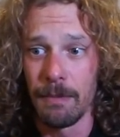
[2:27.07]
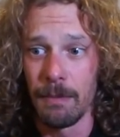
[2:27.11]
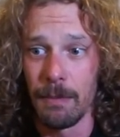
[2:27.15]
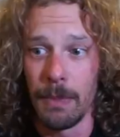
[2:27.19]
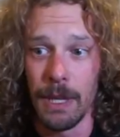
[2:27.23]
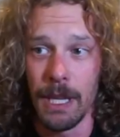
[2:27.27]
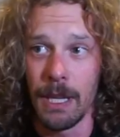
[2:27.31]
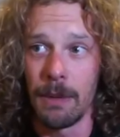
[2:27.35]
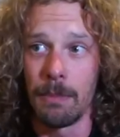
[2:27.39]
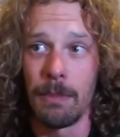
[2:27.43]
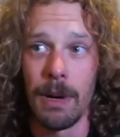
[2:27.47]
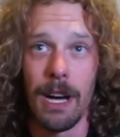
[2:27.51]

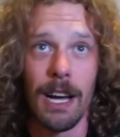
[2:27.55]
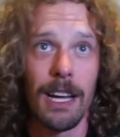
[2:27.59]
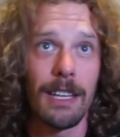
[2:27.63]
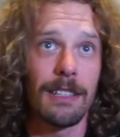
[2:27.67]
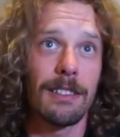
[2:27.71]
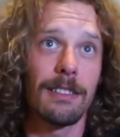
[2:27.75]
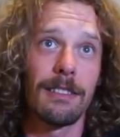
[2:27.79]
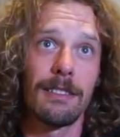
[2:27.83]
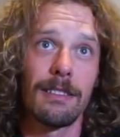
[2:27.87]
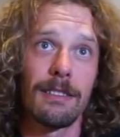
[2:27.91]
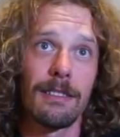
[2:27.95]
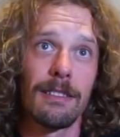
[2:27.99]
big
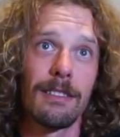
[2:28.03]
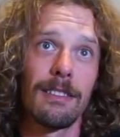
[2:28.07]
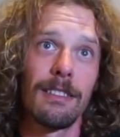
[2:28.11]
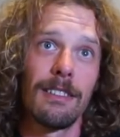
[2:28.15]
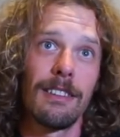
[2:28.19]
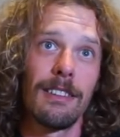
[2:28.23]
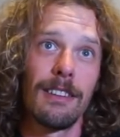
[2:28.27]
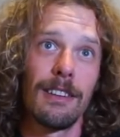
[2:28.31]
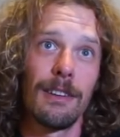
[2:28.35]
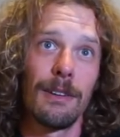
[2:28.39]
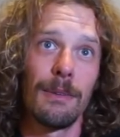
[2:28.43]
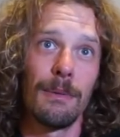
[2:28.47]
bus
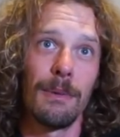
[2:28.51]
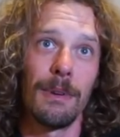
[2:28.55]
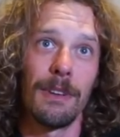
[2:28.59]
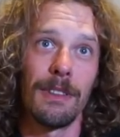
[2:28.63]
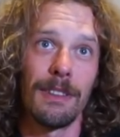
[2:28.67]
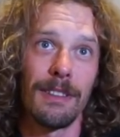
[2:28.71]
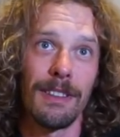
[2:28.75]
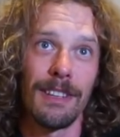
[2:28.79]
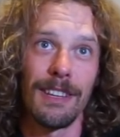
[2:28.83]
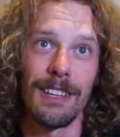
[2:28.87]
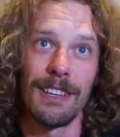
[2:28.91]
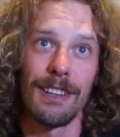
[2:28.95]
with
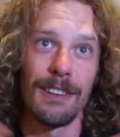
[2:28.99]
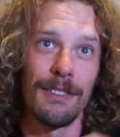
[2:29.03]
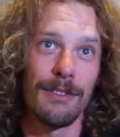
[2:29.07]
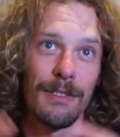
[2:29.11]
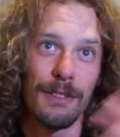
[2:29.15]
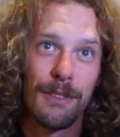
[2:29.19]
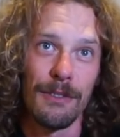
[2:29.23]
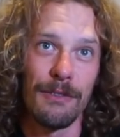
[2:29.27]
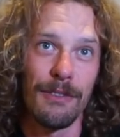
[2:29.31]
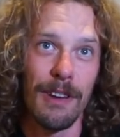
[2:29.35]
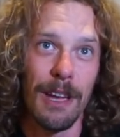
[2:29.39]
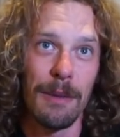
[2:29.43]
a
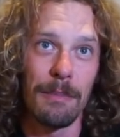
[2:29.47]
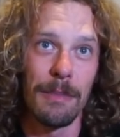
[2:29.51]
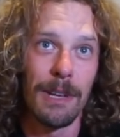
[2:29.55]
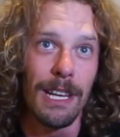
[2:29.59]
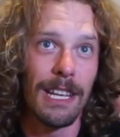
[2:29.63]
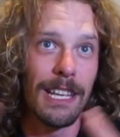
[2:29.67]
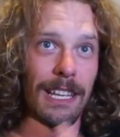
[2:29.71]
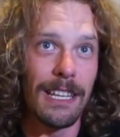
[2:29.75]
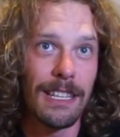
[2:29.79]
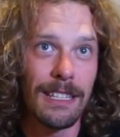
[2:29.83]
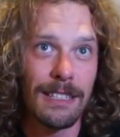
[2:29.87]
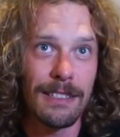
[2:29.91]
few
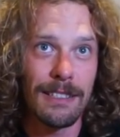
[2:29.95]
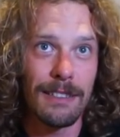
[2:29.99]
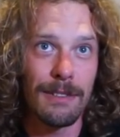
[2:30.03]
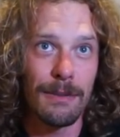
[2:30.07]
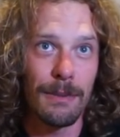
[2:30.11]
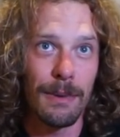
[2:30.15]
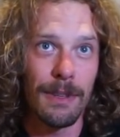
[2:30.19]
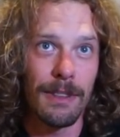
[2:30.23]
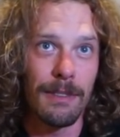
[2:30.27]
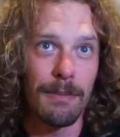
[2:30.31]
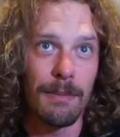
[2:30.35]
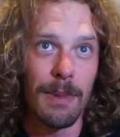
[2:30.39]
families
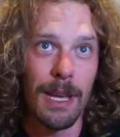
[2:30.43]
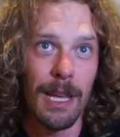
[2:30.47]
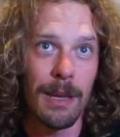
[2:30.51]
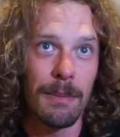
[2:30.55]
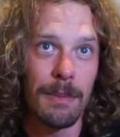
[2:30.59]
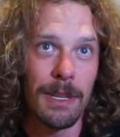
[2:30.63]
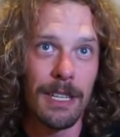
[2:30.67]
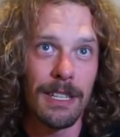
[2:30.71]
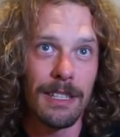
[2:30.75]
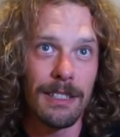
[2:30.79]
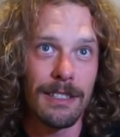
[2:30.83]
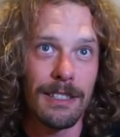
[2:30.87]
with
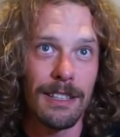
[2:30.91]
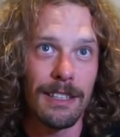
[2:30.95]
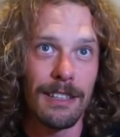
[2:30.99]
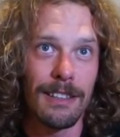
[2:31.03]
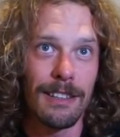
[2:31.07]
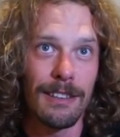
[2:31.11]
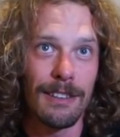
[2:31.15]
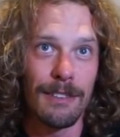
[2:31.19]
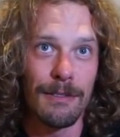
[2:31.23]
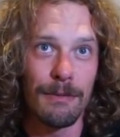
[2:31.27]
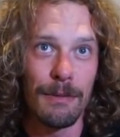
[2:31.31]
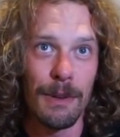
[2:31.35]
babies,
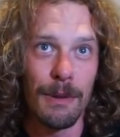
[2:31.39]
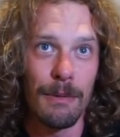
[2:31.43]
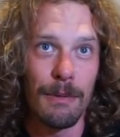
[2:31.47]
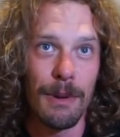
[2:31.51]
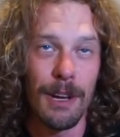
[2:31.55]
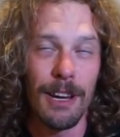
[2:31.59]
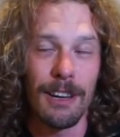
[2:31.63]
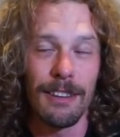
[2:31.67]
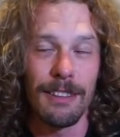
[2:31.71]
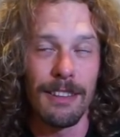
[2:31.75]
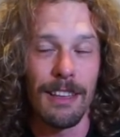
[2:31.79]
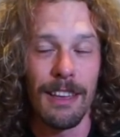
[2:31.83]
and we
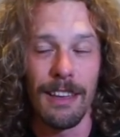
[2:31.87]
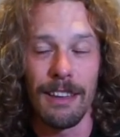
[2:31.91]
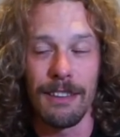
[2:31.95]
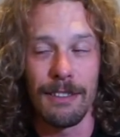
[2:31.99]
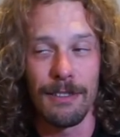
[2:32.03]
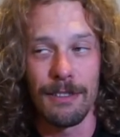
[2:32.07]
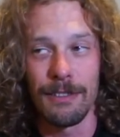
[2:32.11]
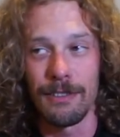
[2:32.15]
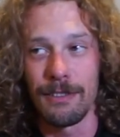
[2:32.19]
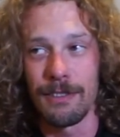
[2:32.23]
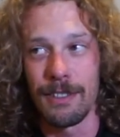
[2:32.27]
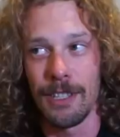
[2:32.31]
were there
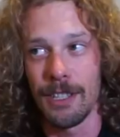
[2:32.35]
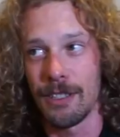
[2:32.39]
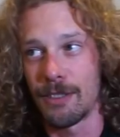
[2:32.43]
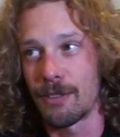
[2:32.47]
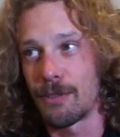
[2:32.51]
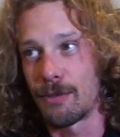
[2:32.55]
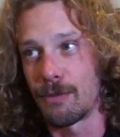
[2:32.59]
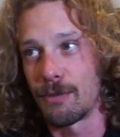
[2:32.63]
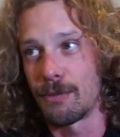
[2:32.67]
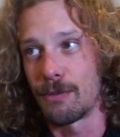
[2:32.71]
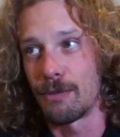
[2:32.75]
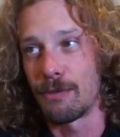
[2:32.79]

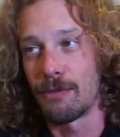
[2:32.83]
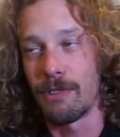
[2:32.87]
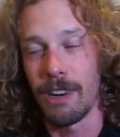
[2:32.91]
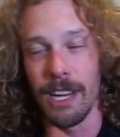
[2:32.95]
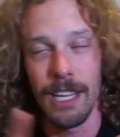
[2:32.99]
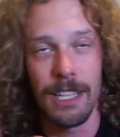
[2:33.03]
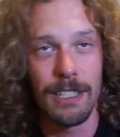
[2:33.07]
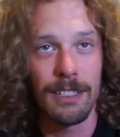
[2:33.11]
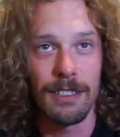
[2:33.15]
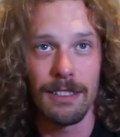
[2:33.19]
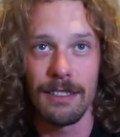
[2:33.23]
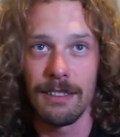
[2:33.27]
just to
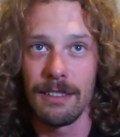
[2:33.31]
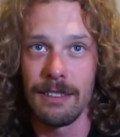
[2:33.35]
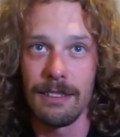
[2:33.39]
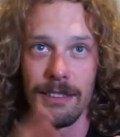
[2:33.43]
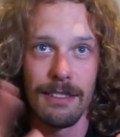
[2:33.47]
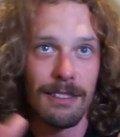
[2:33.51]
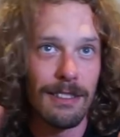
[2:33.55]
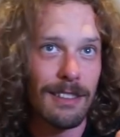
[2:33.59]
race